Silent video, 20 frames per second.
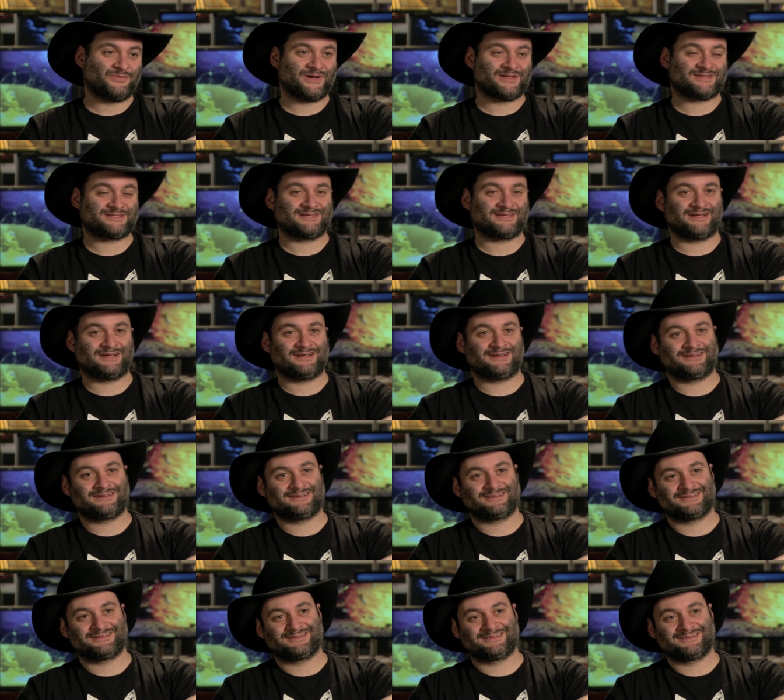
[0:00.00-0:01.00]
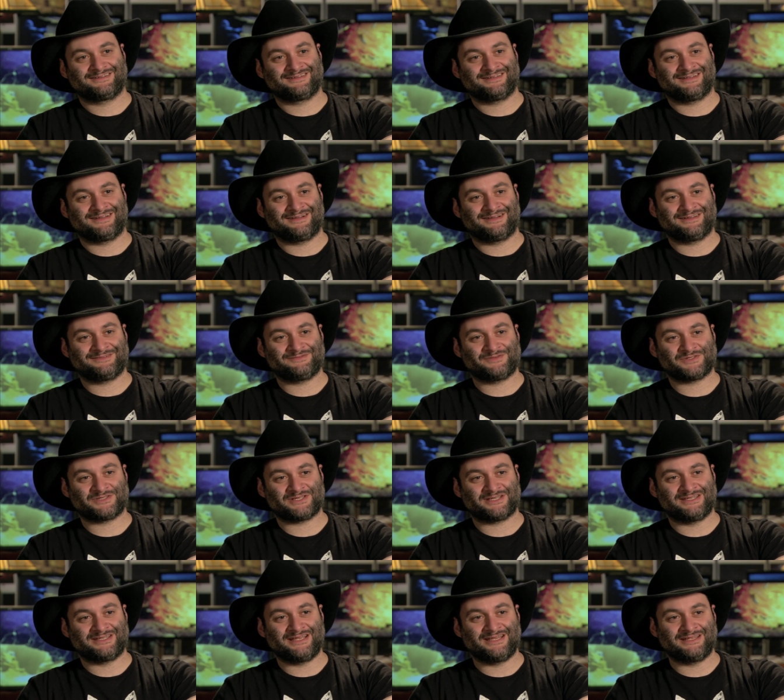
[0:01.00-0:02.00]
but uh, you know, it
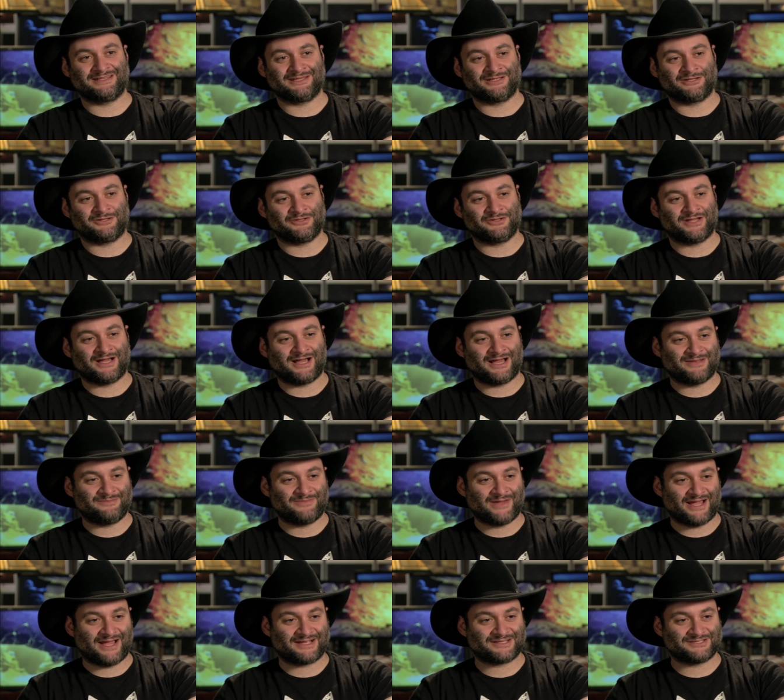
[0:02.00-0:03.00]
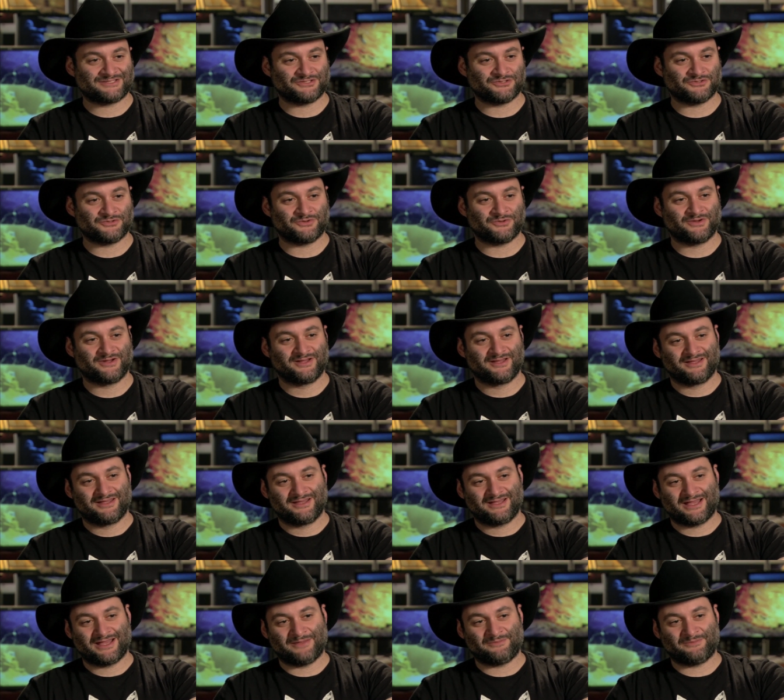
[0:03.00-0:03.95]
was a neat little nod back to